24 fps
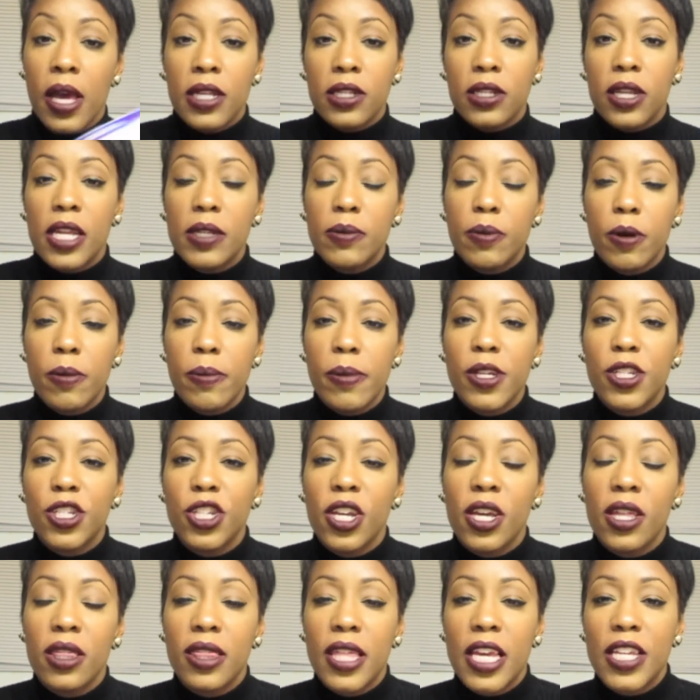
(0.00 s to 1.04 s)
So that's pretty much
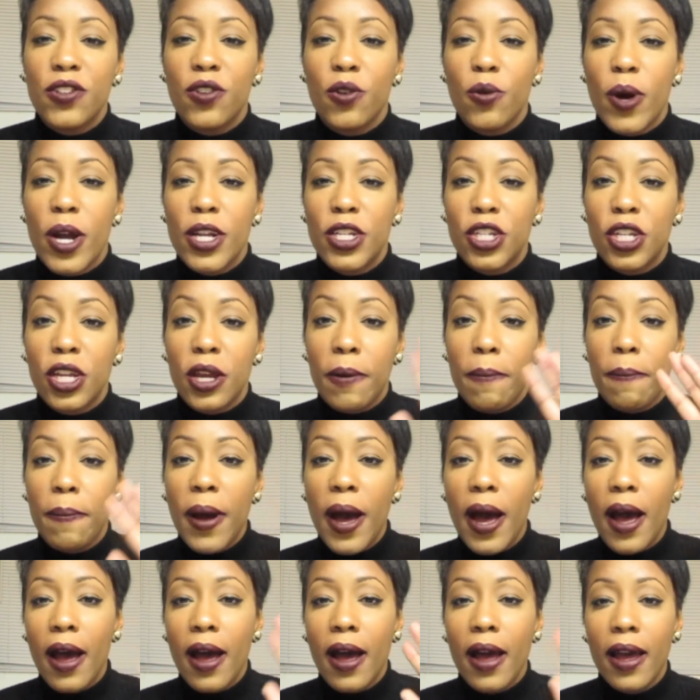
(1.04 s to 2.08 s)
it. Thanks for watching.
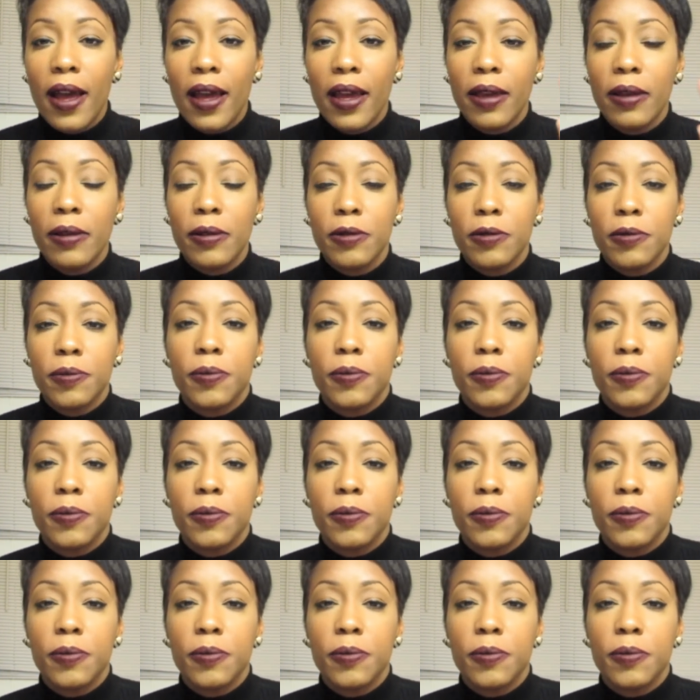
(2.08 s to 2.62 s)
Bye.